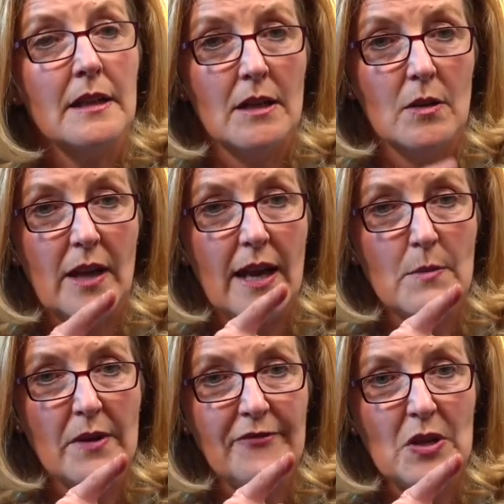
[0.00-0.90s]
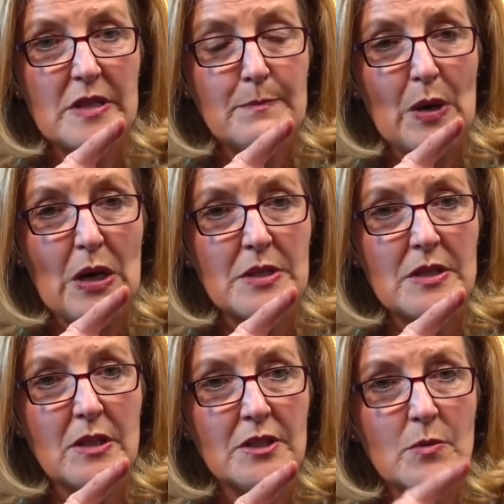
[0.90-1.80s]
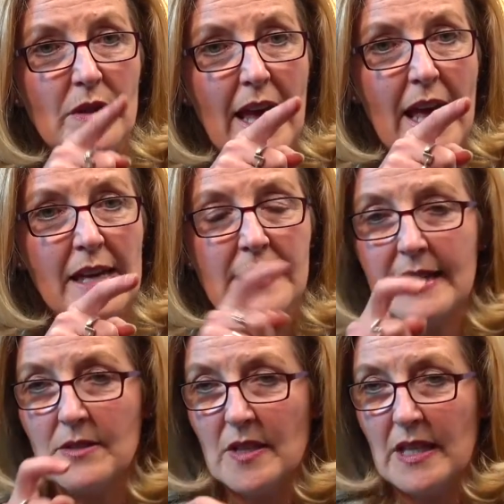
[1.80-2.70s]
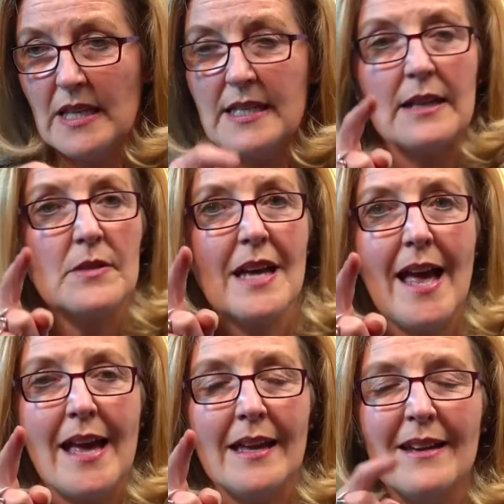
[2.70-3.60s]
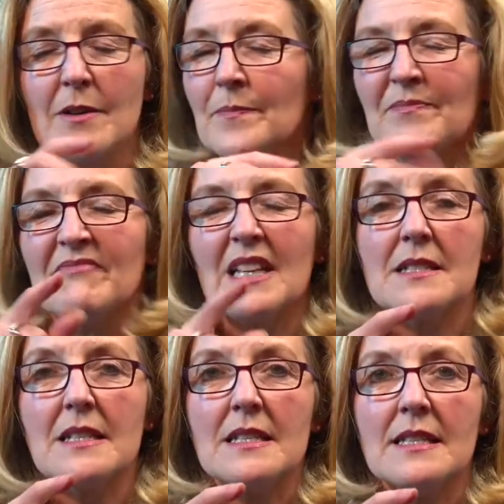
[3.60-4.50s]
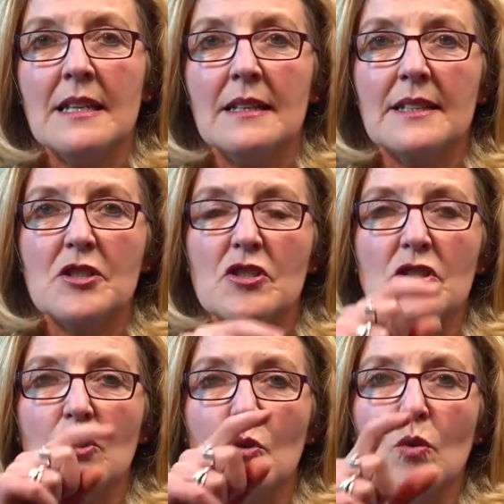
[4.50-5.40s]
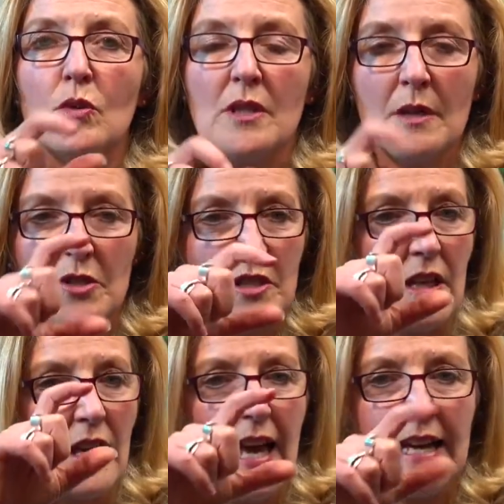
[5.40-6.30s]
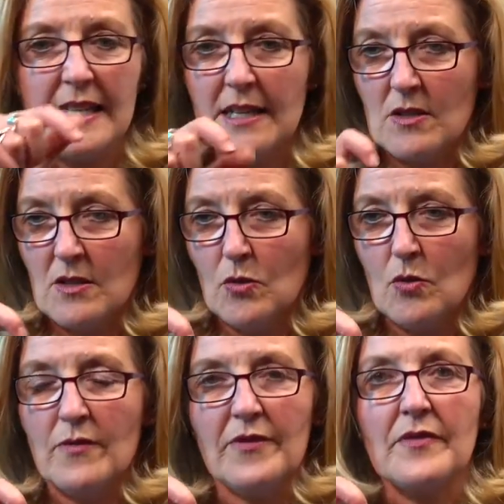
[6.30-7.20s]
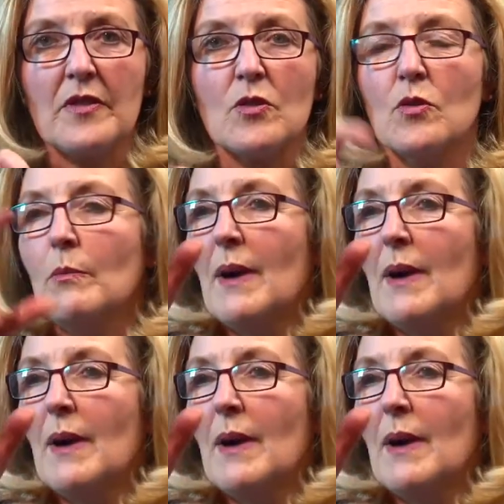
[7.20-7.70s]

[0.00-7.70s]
Okay, my first bar starts with A down to E down to A. That's easy. That's just the chord. I'm just singing A down to the chord, 5th of the chord,